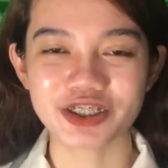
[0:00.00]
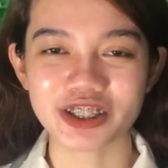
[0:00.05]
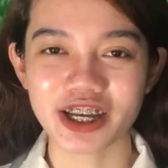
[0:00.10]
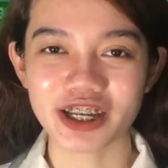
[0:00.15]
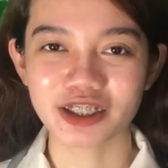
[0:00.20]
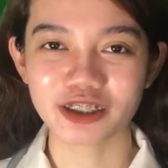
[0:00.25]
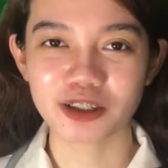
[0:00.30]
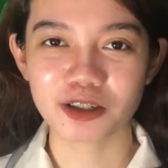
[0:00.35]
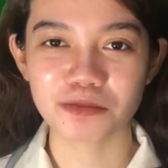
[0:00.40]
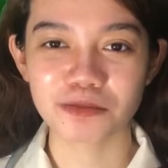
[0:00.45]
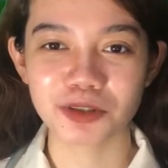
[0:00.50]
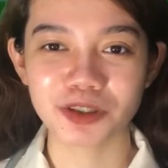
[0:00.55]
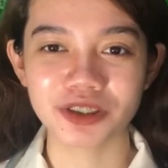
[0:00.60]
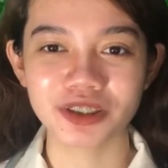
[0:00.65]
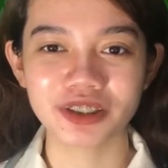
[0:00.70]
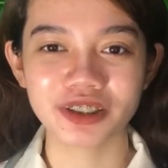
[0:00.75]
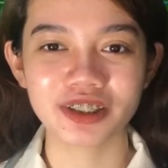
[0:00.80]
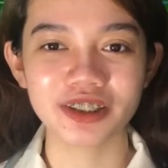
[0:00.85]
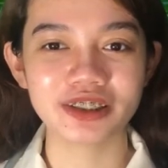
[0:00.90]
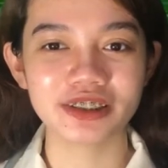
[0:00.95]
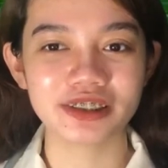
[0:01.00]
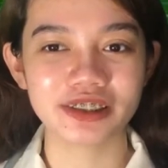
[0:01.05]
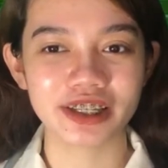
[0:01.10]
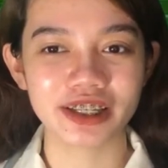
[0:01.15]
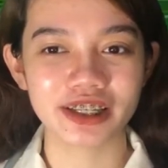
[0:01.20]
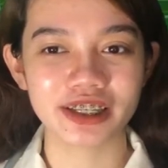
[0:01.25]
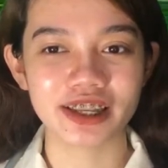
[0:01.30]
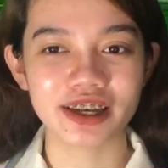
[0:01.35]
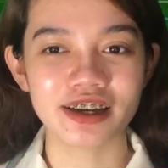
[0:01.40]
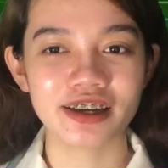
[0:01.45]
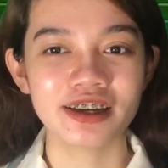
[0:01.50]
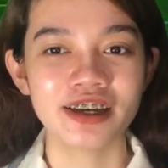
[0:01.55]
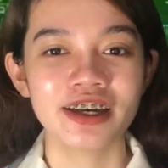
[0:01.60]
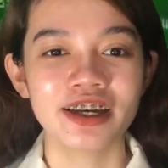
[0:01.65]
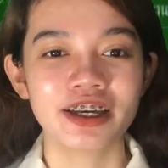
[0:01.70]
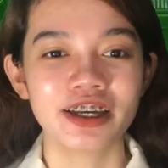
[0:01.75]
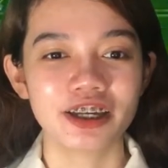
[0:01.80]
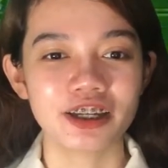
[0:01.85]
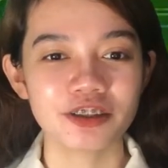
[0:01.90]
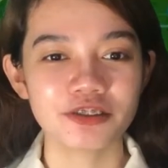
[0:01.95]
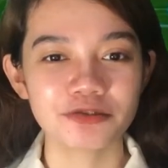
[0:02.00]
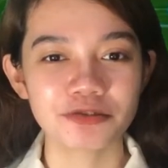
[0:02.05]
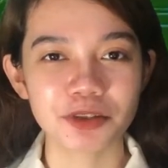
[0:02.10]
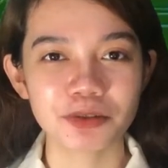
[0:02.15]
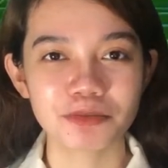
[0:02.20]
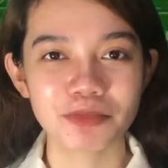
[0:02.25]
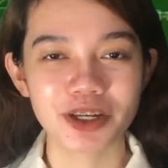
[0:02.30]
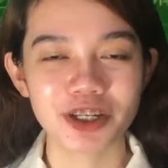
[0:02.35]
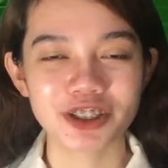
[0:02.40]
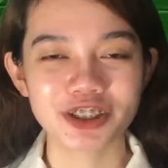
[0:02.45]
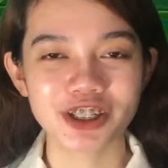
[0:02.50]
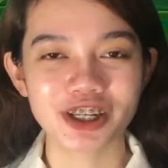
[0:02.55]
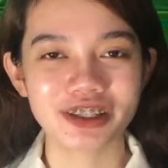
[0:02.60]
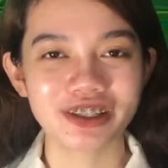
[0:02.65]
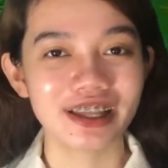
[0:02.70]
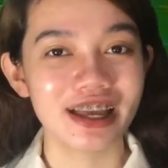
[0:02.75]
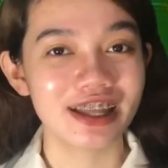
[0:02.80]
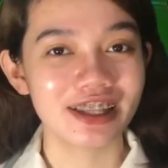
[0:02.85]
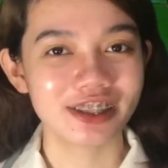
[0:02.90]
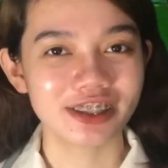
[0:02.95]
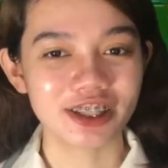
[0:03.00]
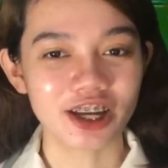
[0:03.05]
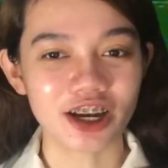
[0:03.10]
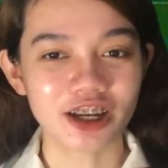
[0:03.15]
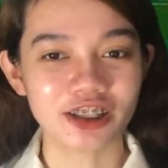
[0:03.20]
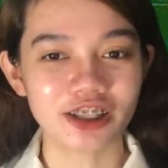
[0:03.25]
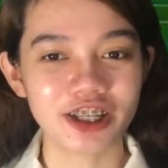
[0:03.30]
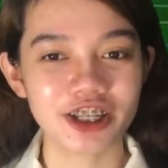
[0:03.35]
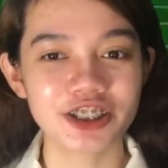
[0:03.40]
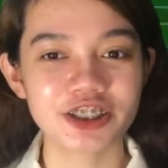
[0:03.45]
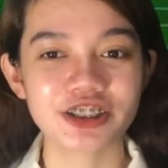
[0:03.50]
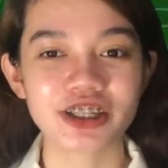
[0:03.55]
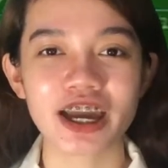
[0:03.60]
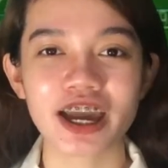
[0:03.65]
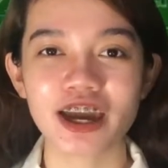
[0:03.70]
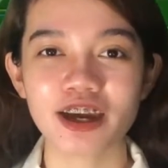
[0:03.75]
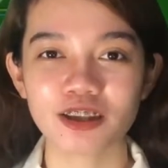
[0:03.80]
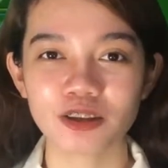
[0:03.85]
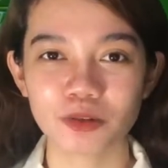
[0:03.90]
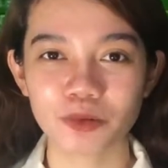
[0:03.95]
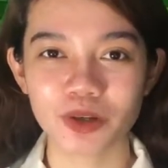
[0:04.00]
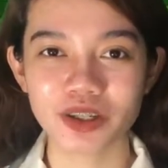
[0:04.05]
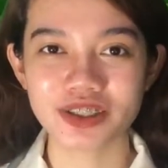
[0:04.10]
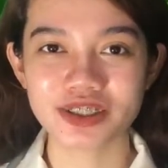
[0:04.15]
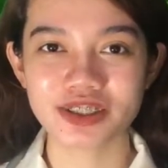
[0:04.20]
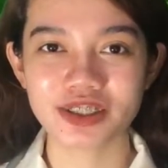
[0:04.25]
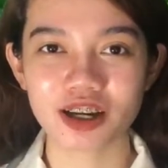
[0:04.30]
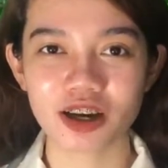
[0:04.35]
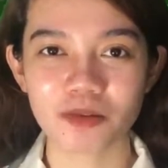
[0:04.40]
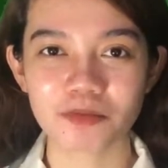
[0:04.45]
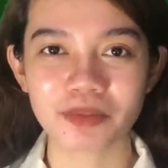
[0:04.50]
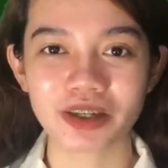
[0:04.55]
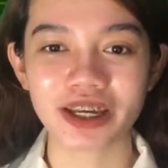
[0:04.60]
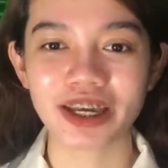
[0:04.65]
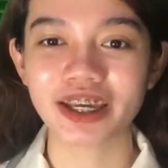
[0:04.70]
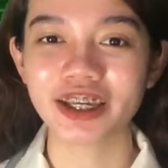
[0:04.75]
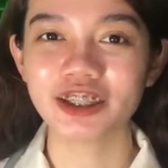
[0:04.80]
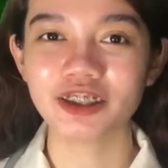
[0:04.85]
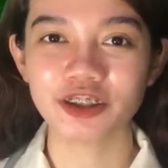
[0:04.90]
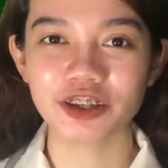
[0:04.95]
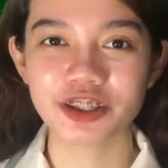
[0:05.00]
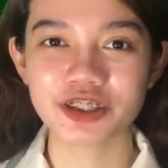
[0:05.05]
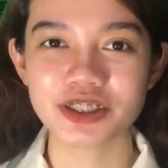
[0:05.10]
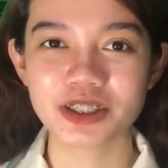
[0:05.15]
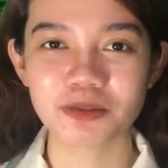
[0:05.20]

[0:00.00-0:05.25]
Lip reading: and communicate data, information, knowledge, and wisdom in nursing